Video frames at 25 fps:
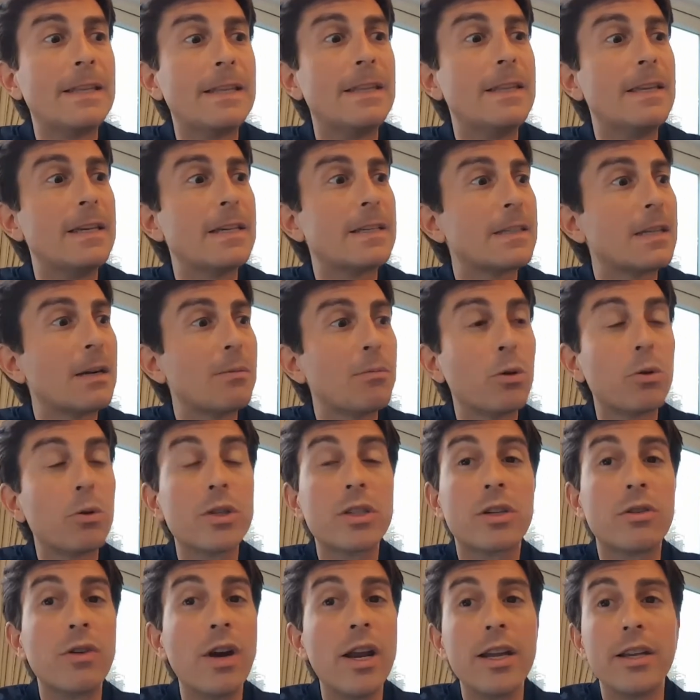This summer
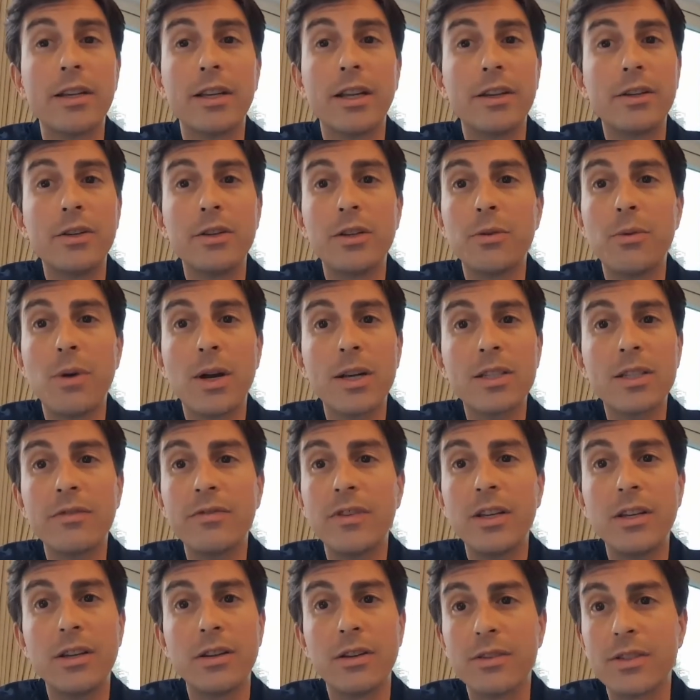was great, and you can watch the
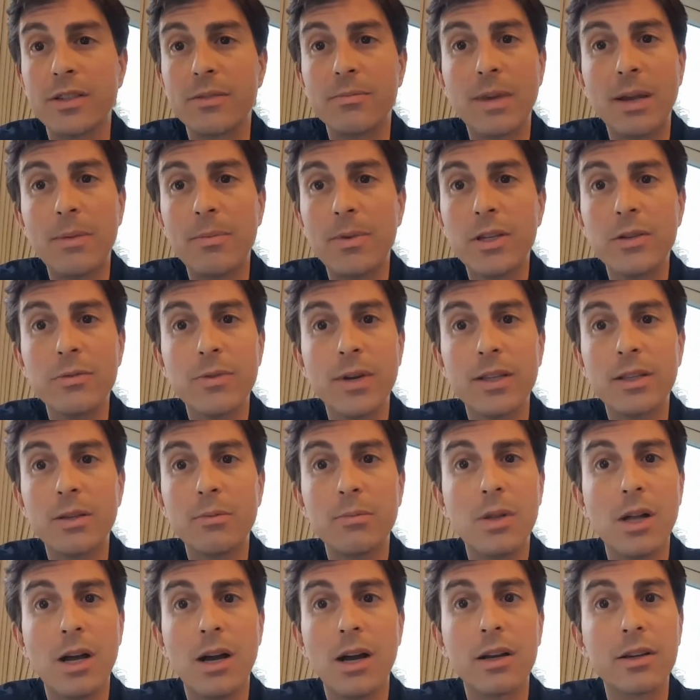videos, and maybe you read the
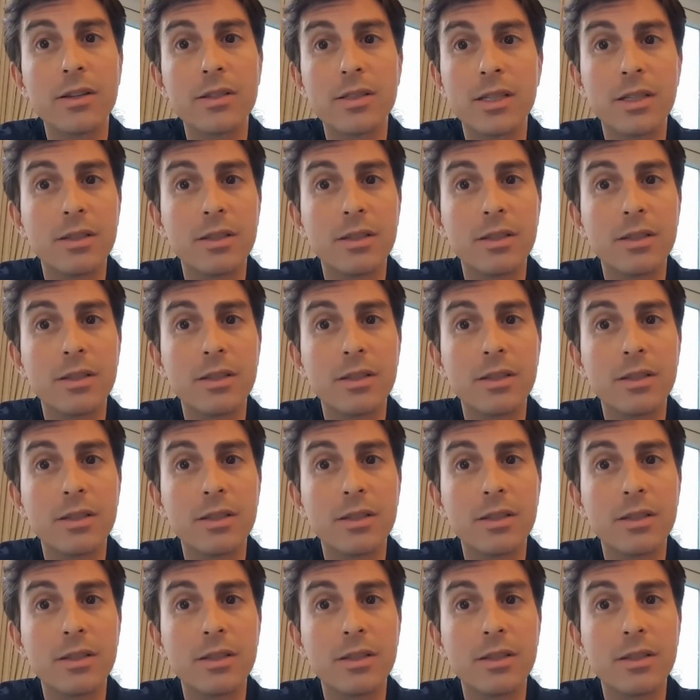blogs,